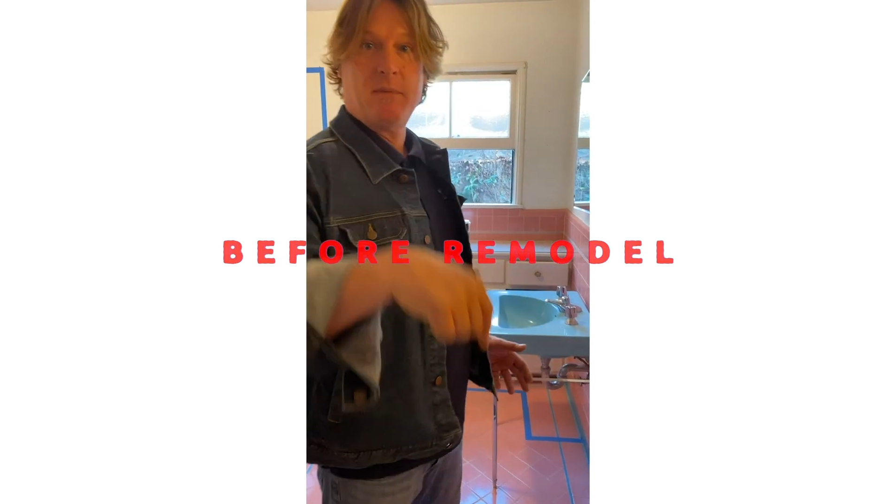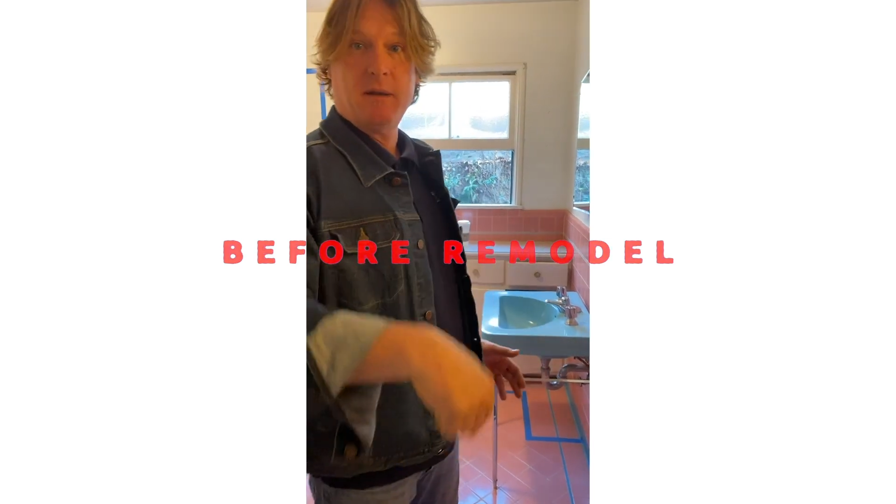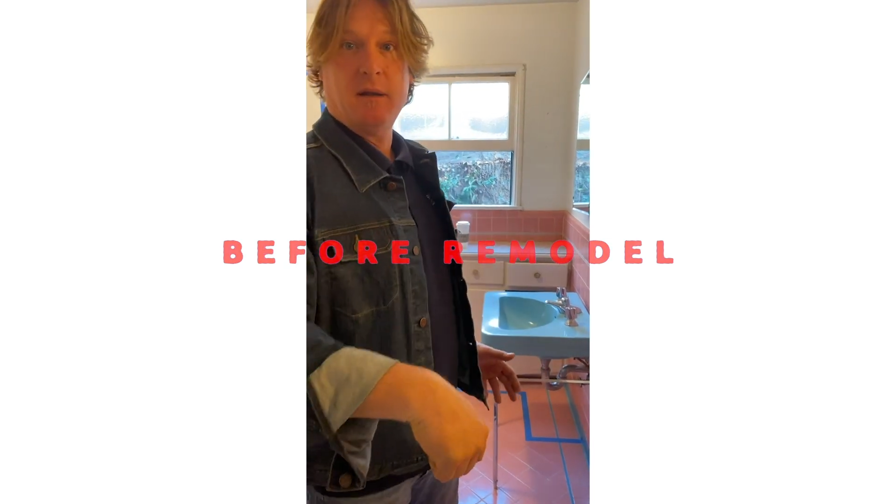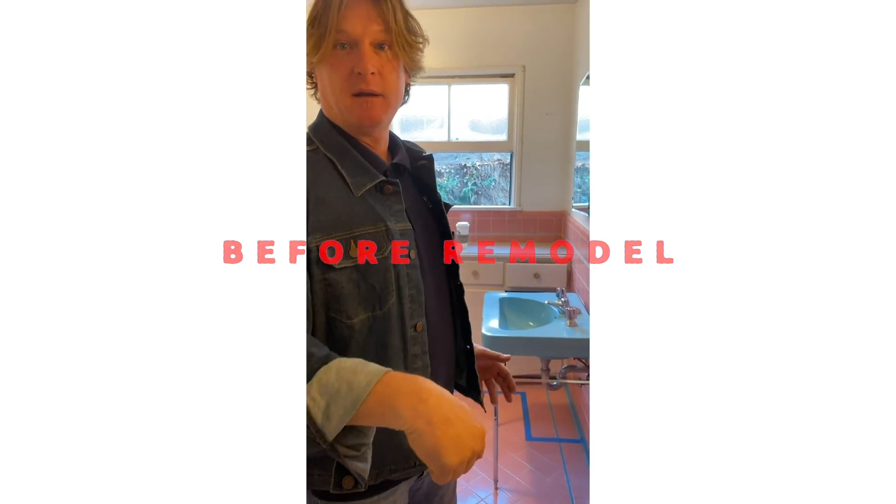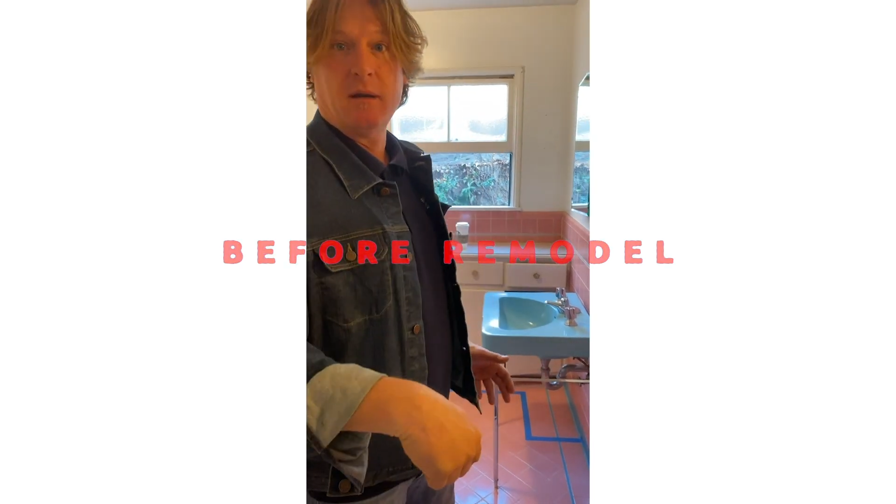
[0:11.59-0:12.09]

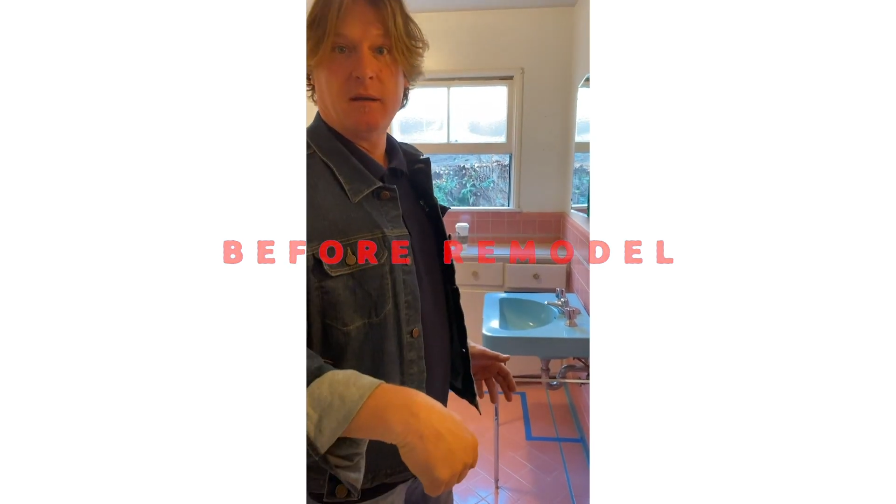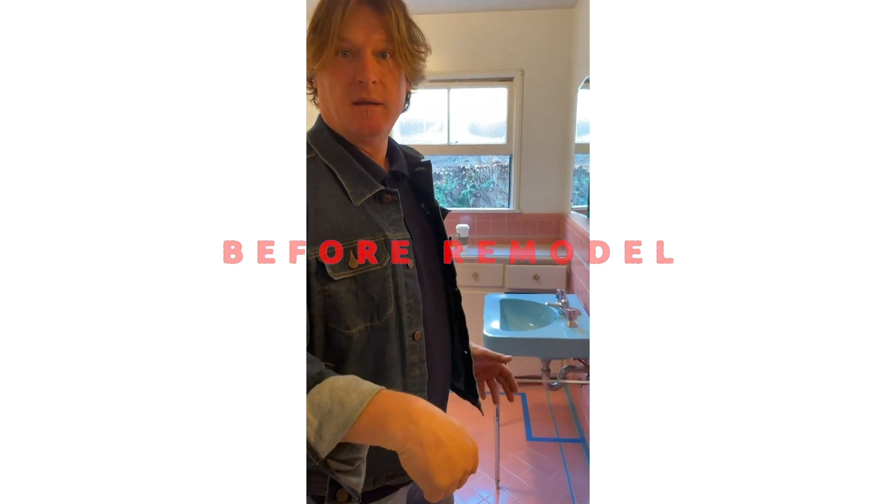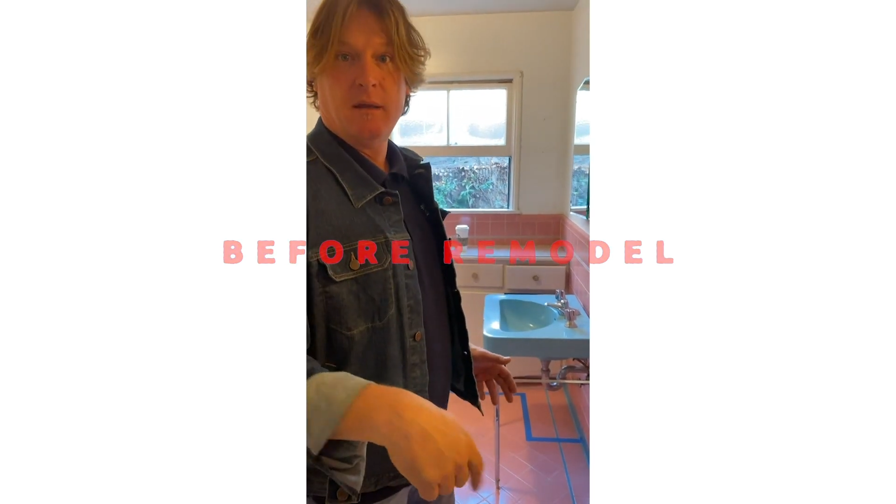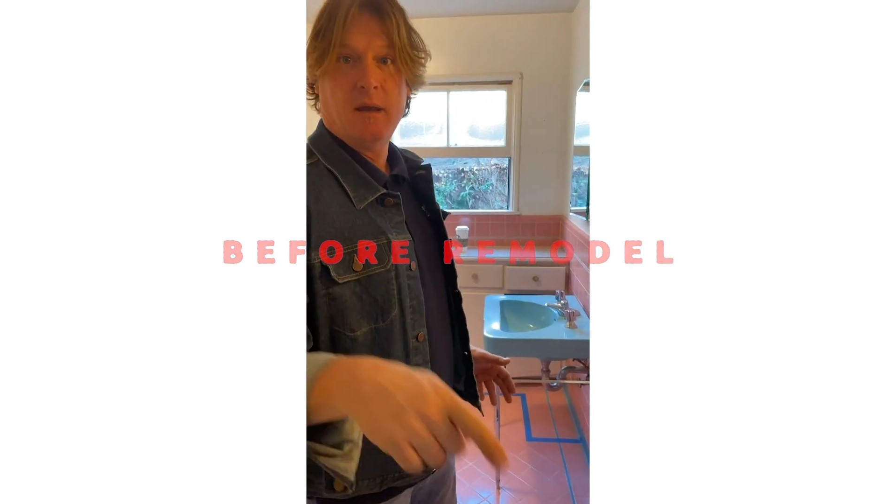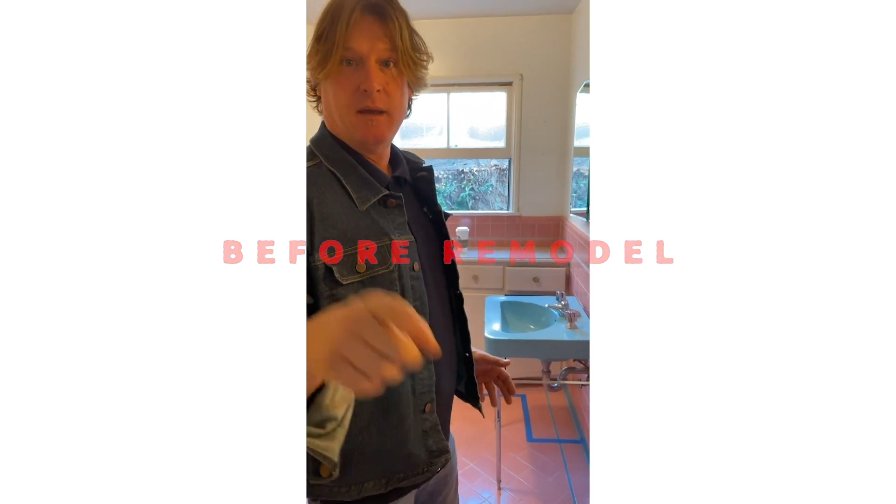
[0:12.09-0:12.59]
here
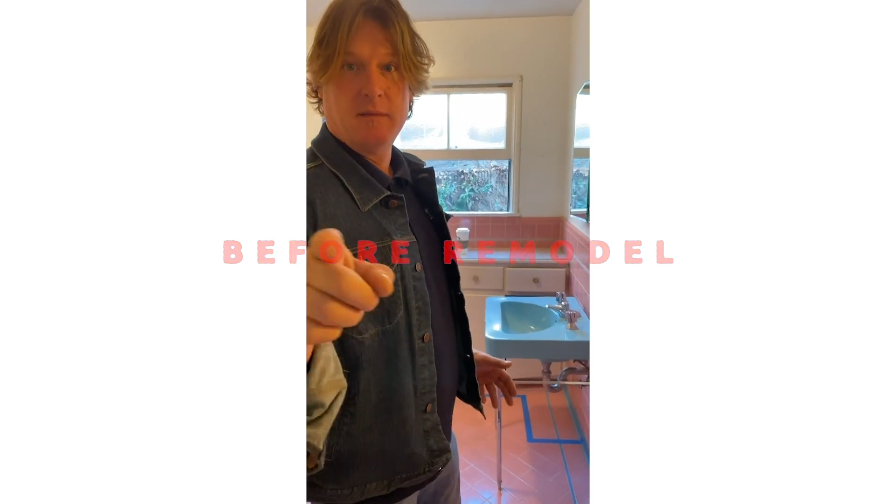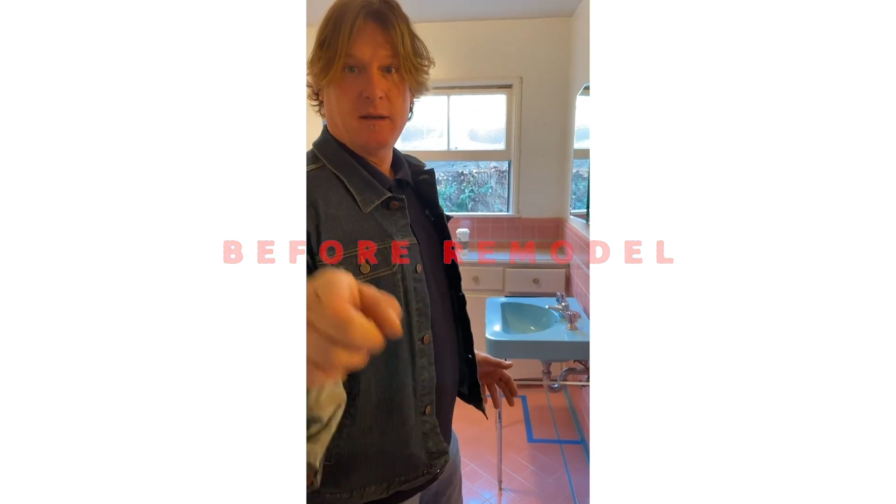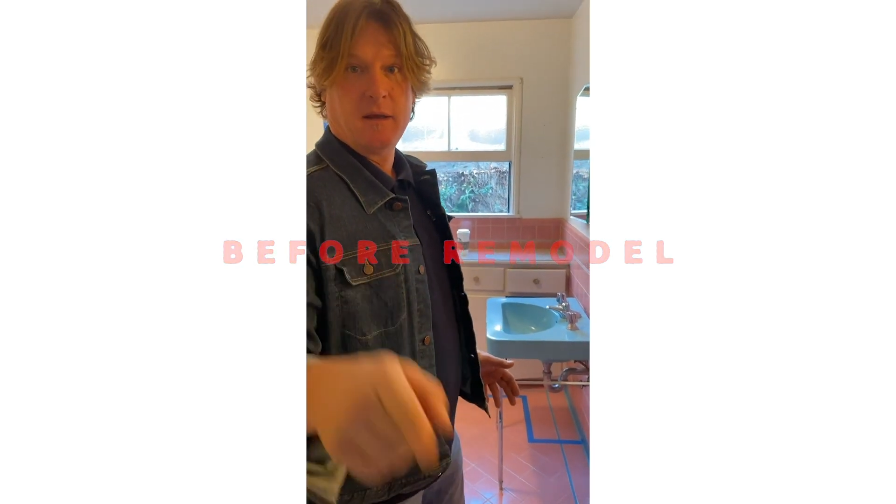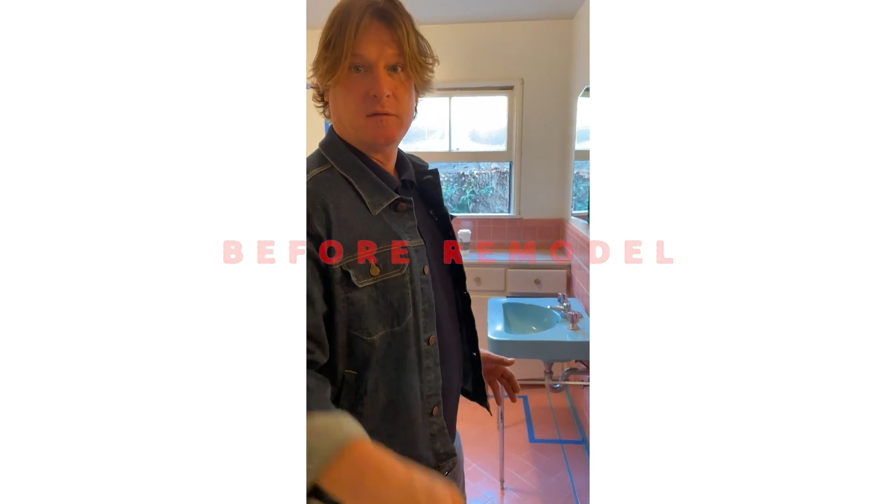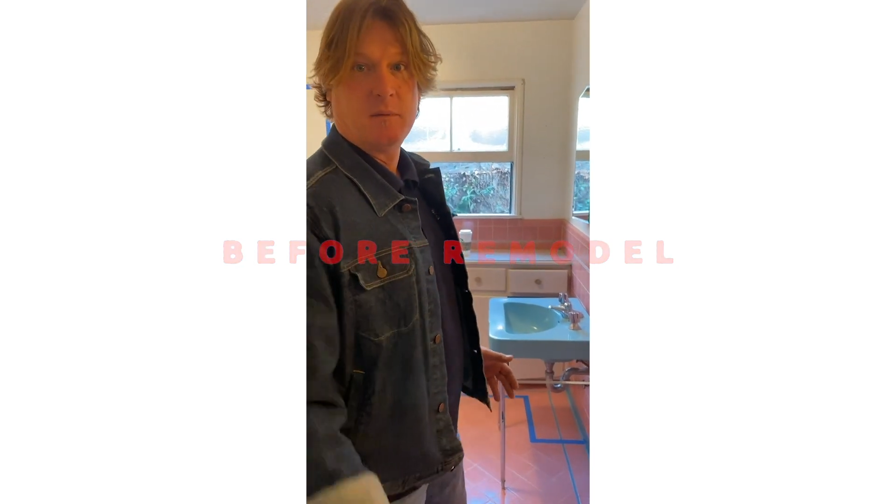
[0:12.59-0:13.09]
in the
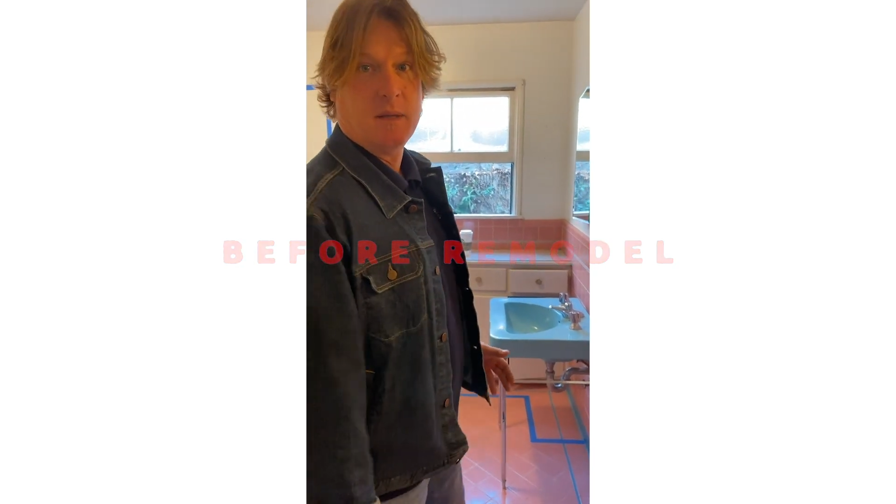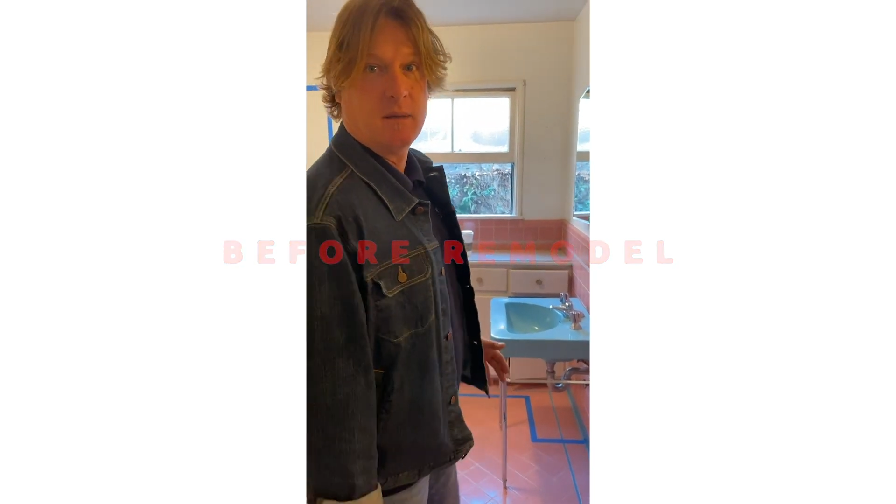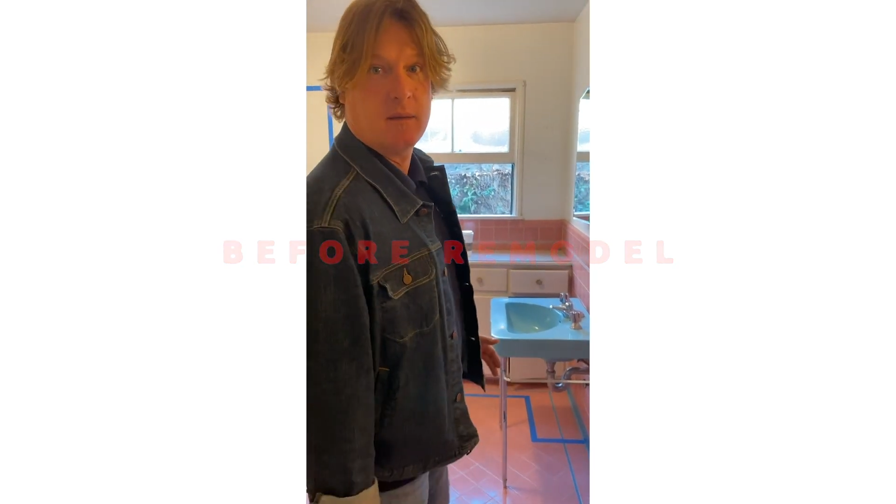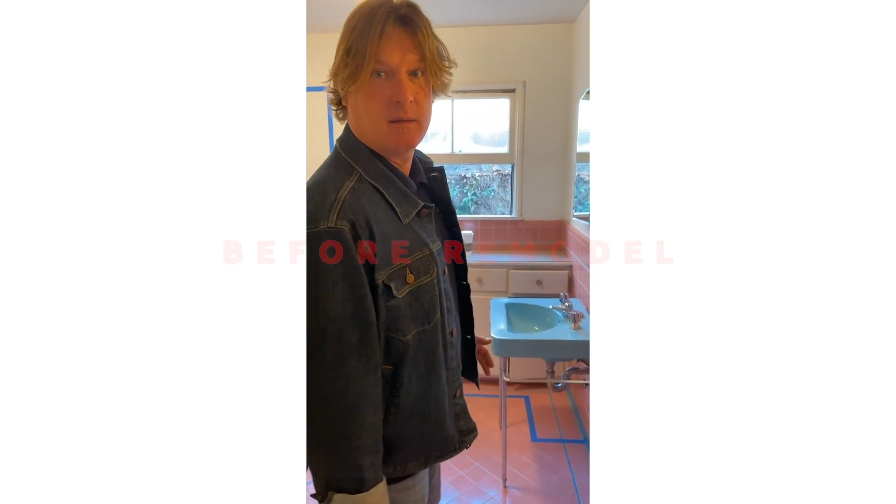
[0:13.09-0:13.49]
next week.